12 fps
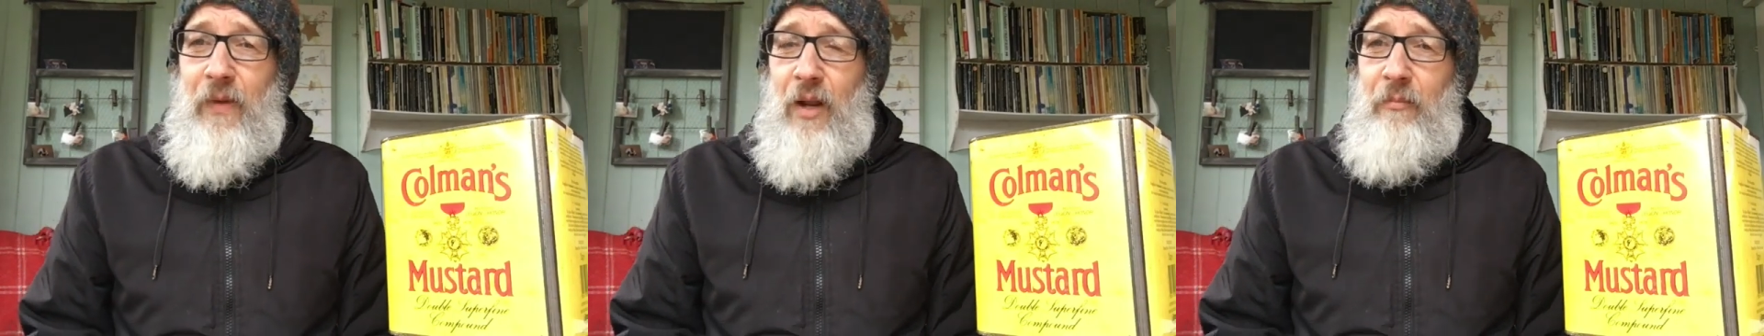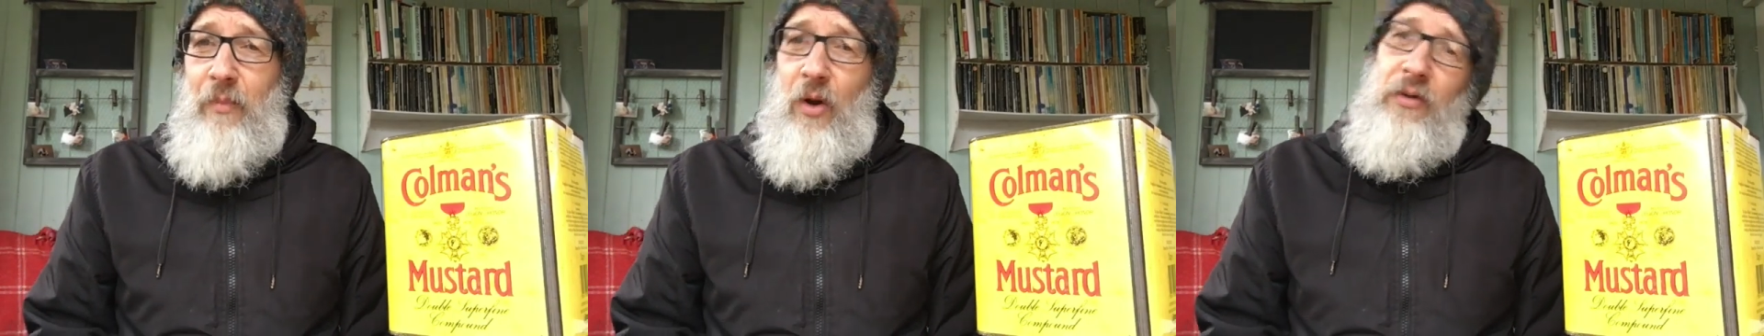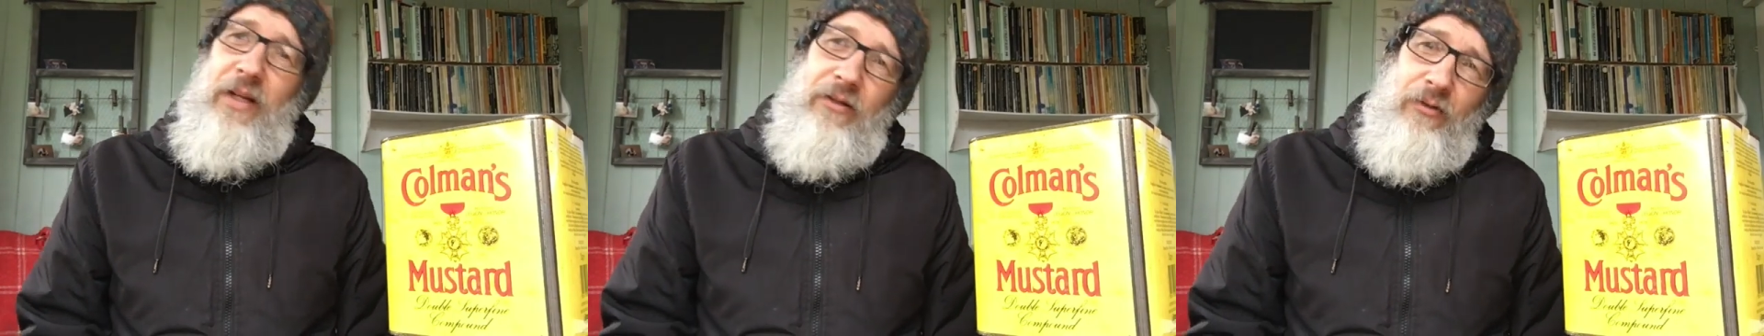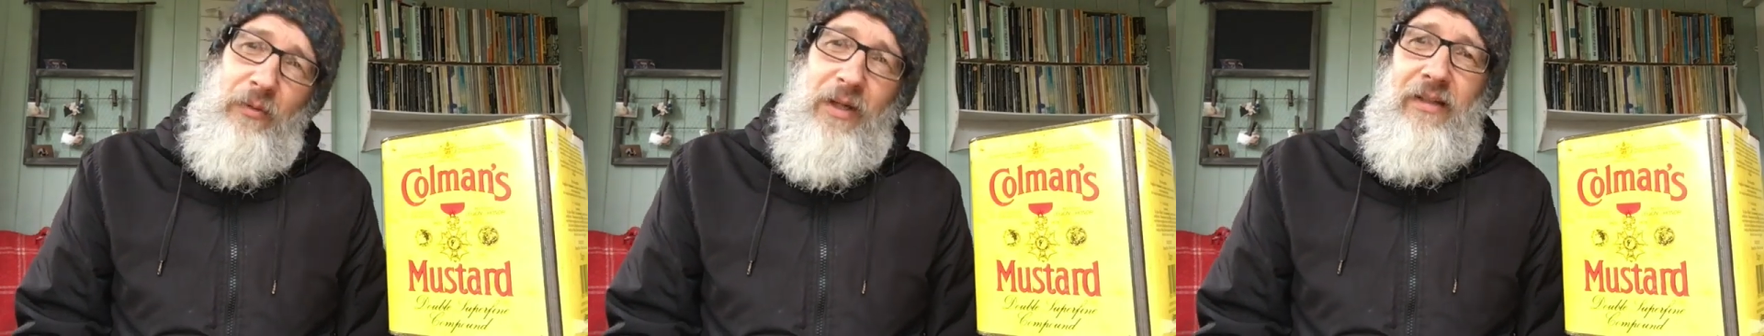and Bonnie is
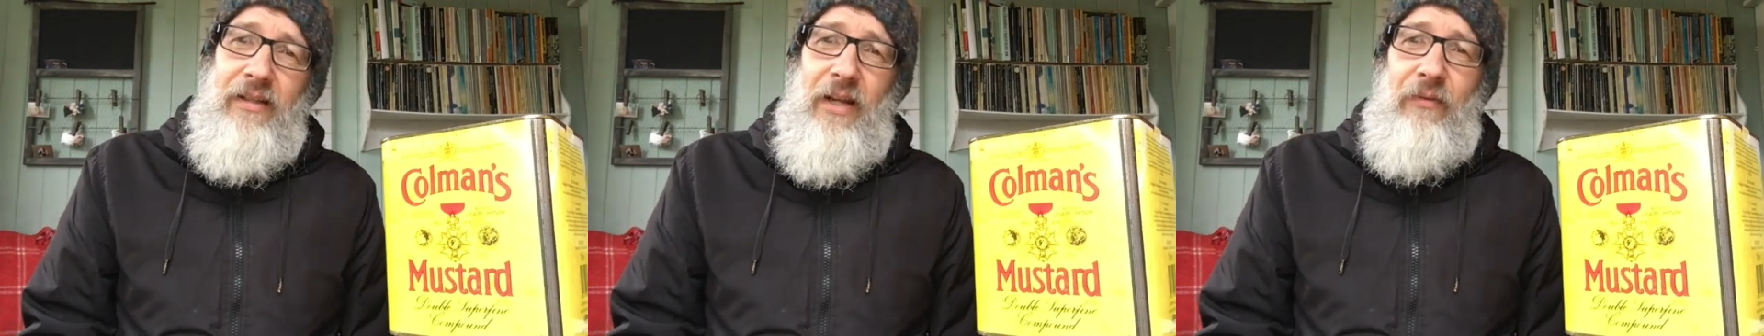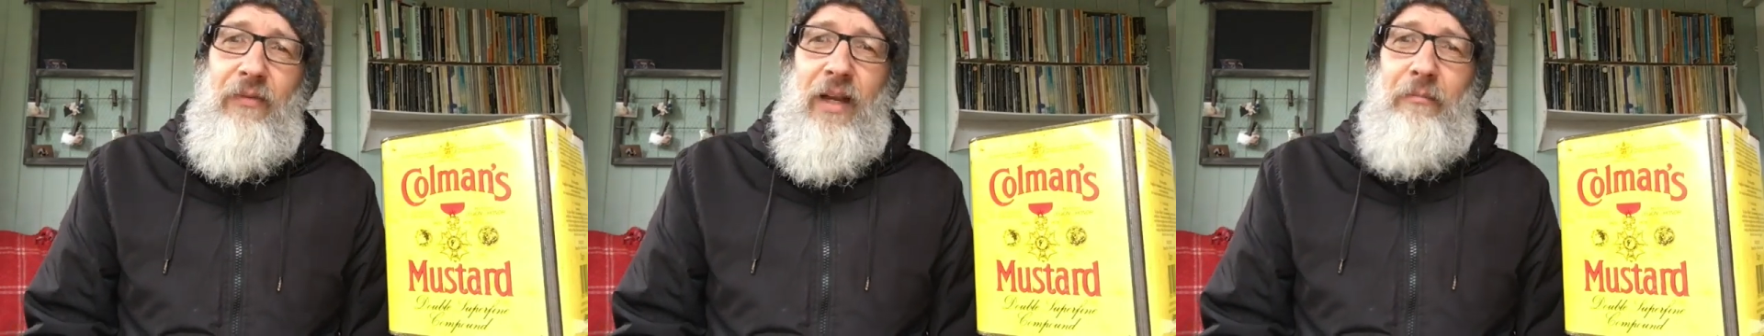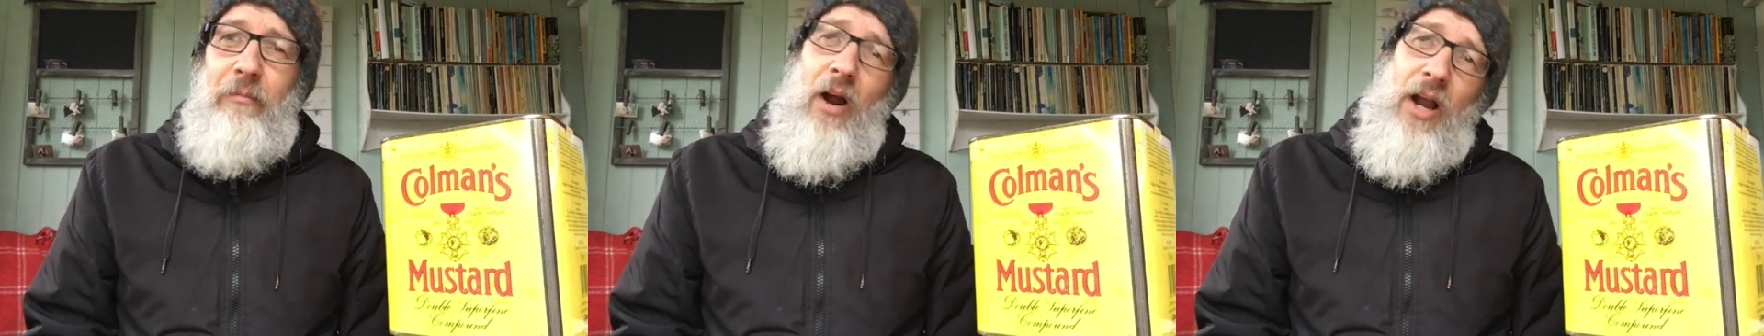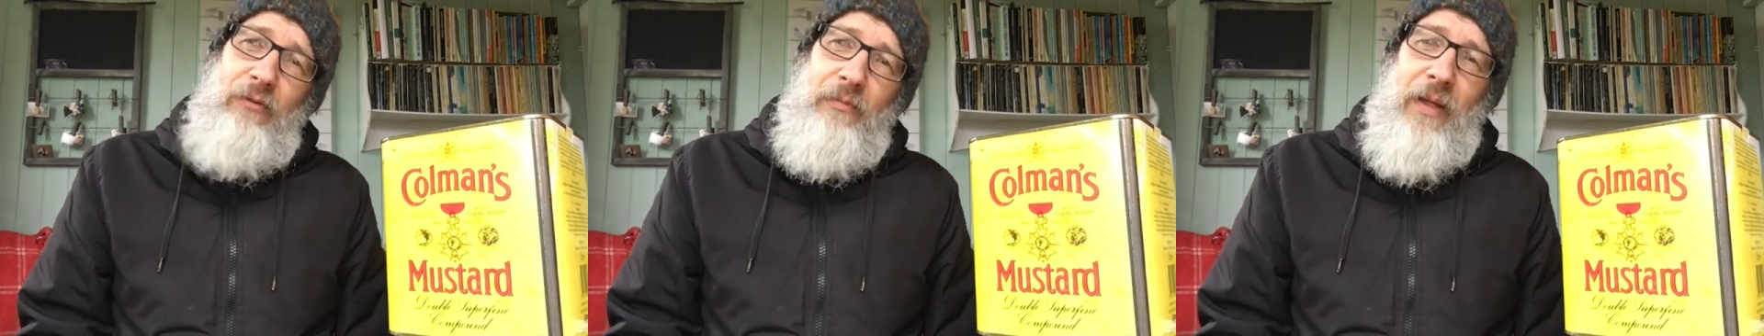always sniffing
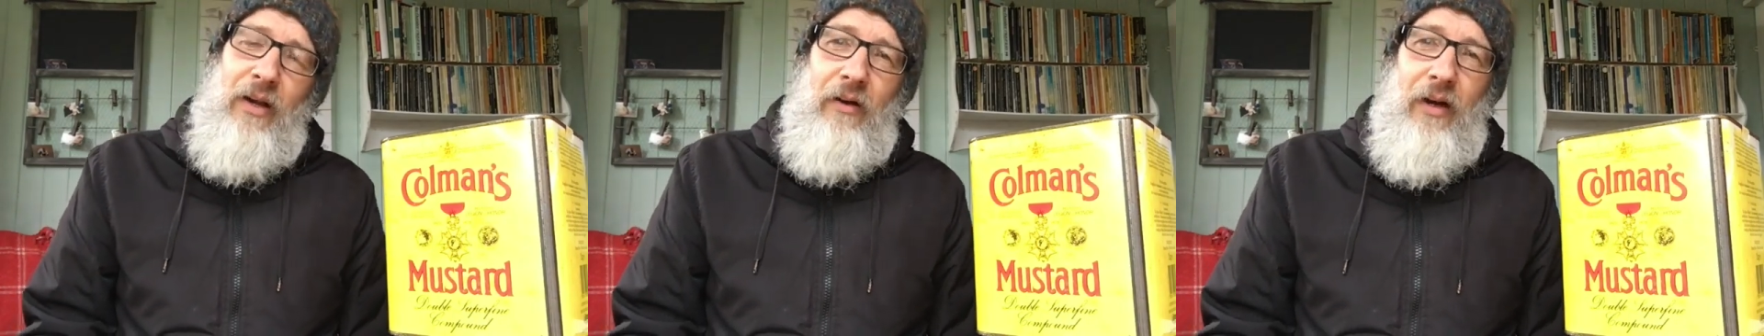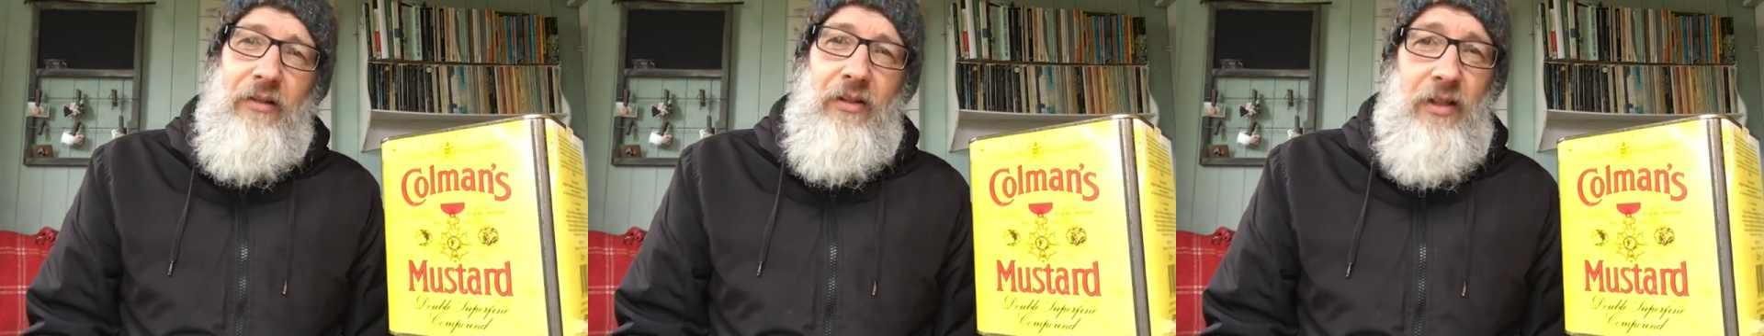miles behind.